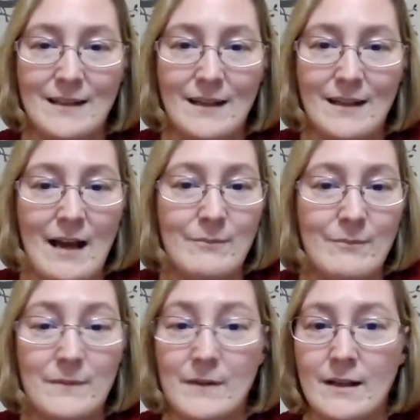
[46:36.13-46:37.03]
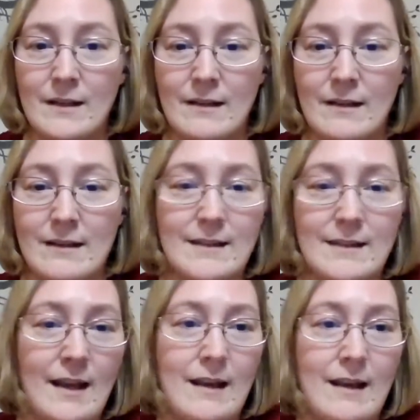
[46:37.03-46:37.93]
I'm going to say
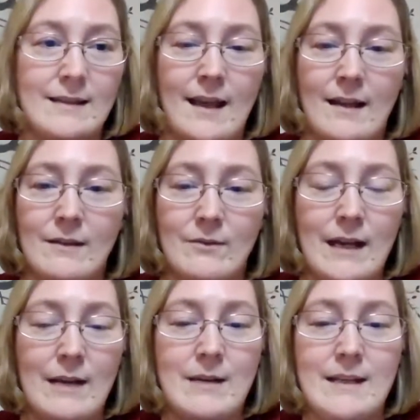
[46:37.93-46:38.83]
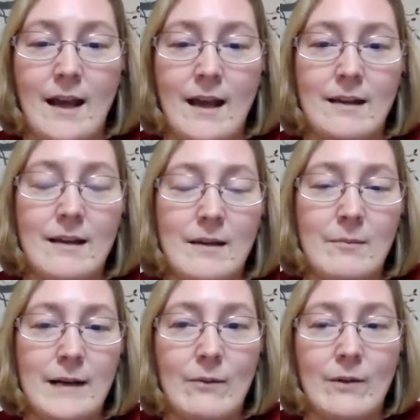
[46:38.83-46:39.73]
exactly what Amy said, but I
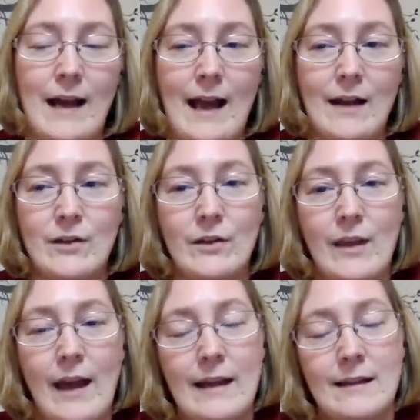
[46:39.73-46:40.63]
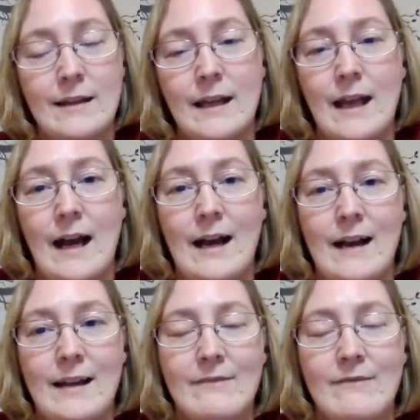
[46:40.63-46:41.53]
will add to that.
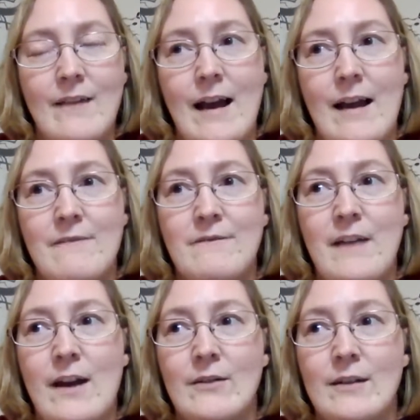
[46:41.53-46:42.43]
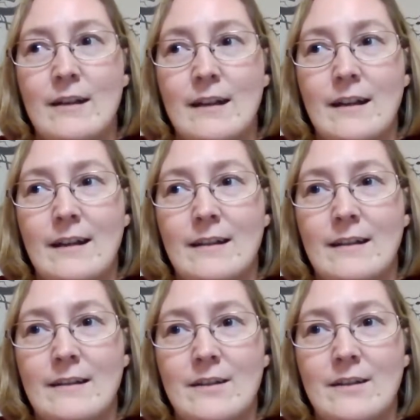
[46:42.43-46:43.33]
I found, and
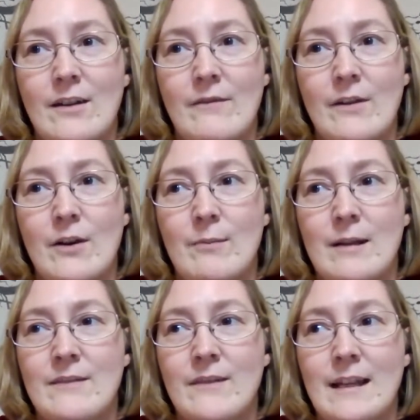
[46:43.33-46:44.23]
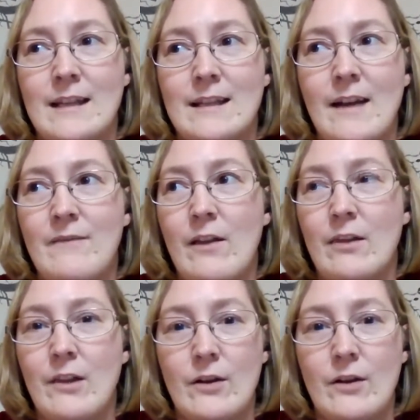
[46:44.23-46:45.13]
sorry if I hurt anybody's feelings, I found
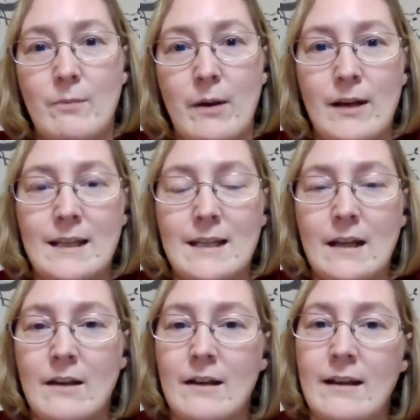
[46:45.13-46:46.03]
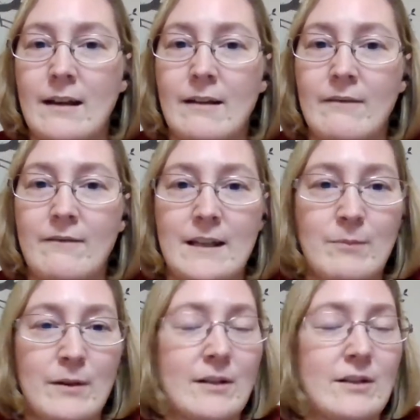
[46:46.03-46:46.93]
launch parties on Facebook
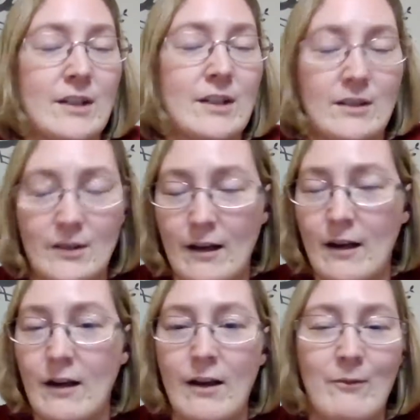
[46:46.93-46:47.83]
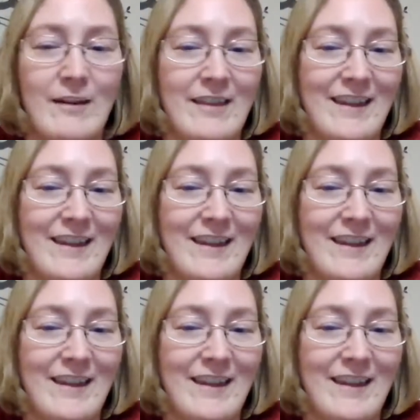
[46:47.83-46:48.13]
just are not worth it.